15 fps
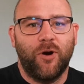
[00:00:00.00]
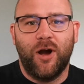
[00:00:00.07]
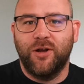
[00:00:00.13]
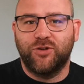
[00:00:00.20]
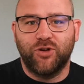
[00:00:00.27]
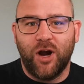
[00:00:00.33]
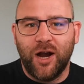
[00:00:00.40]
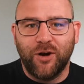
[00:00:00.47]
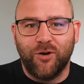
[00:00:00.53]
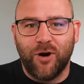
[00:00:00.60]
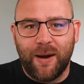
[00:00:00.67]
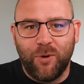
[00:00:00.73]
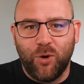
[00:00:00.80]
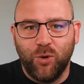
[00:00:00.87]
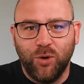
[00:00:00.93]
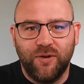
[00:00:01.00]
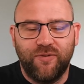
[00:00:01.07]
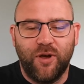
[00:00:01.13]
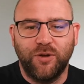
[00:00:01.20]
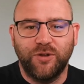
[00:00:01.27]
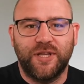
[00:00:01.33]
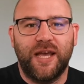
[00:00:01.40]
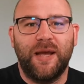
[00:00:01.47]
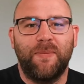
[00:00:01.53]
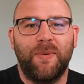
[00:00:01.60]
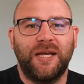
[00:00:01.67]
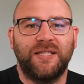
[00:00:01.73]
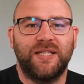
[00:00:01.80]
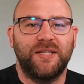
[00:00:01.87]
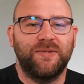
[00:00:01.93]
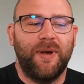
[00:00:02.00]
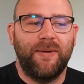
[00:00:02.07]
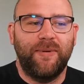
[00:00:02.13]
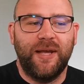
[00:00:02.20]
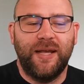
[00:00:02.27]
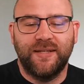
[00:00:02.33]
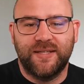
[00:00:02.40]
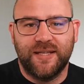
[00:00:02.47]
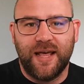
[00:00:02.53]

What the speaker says: try and cram all of those databases maybe into